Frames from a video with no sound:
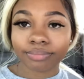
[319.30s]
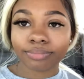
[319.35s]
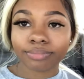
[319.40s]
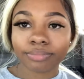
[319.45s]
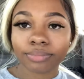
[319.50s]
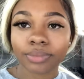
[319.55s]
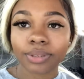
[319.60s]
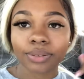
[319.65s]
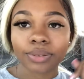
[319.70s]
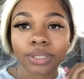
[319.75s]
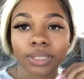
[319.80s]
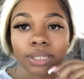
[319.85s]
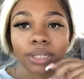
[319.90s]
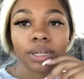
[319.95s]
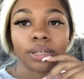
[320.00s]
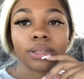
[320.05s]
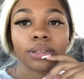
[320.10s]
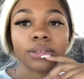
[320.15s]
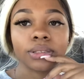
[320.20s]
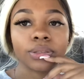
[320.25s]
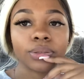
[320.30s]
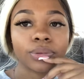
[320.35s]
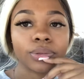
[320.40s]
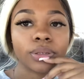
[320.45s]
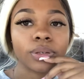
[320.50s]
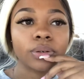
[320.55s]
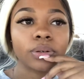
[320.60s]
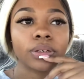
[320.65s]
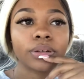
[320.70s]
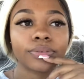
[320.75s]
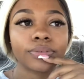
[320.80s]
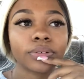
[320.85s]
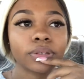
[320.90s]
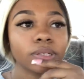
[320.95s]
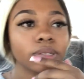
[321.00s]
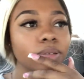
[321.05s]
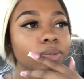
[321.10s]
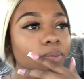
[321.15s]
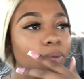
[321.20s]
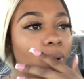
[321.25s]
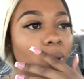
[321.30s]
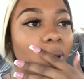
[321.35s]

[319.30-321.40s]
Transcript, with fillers: but there wasn't nothing to record from.